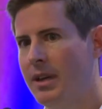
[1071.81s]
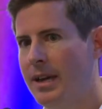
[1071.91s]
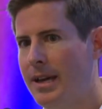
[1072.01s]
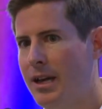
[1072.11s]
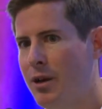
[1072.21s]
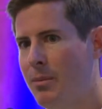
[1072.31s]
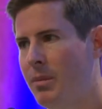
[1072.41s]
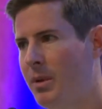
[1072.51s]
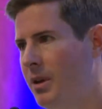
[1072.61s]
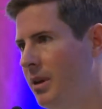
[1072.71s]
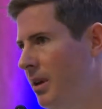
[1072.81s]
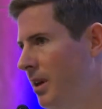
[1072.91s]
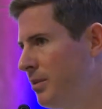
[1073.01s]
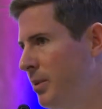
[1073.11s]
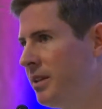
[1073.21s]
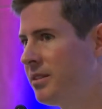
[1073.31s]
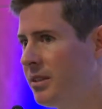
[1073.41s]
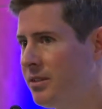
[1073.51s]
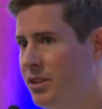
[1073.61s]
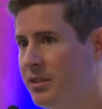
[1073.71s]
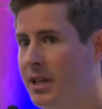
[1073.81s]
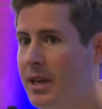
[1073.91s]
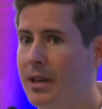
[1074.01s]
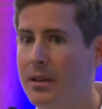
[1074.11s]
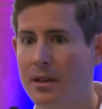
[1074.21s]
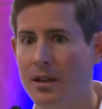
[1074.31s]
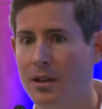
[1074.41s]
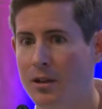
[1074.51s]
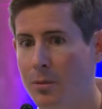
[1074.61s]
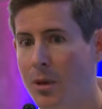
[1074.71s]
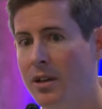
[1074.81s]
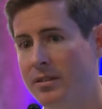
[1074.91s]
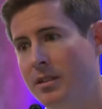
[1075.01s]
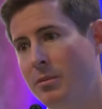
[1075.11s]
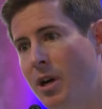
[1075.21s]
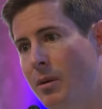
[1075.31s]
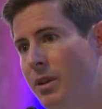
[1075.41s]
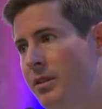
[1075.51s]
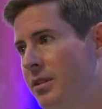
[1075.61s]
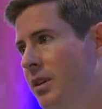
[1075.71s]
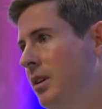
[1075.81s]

as basic as just getting your marketing department